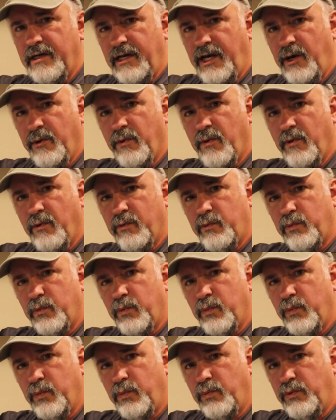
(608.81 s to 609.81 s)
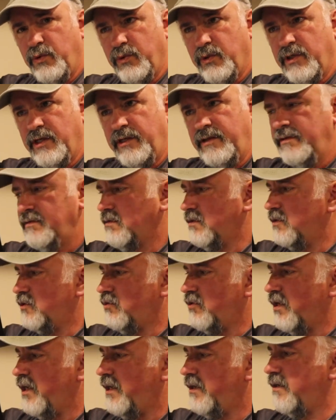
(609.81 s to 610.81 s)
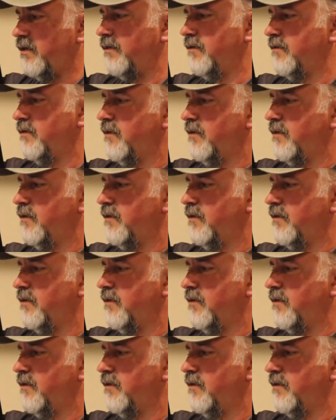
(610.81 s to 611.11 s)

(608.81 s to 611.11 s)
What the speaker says: it won't ruin the dryer.